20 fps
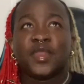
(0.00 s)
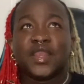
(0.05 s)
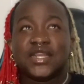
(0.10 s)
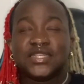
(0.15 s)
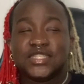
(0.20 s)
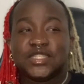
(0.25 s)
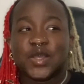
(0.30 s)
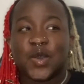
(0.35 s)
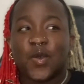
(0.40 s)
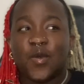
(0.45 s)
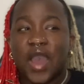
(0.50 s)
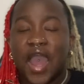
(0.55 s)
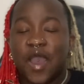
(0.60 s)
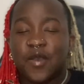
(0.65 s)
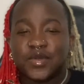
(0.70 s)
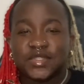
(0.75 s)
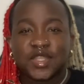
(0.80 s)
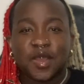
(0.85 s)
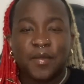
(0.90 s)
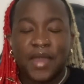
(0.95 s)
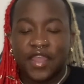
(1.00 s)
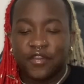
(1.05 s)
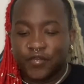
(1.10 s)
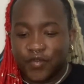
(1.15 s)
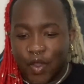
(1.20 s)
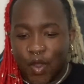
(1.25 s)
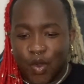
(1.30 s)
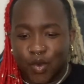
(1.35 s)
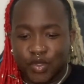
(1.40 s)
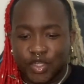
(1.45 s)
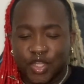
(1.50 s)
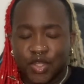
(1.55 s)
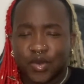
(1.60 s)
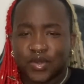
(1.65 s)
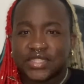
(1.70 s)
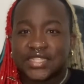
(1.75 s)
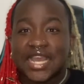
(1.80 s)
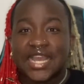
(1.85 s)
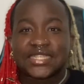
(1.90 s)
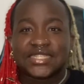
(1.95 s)
So I was on my phone, you know,
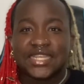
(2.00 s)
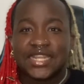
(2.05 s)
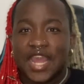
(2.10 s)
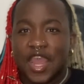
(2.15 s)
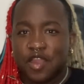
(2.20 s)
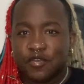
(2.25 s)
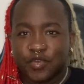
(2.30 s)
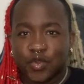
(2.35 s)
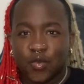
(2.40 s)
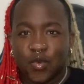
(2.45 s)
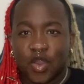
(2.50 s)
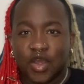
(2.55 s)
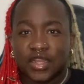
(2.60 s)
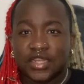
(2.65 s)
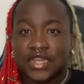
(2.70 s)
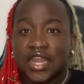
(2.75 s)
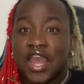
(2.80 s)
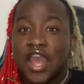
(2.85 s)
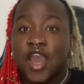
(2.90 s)
texting everyone,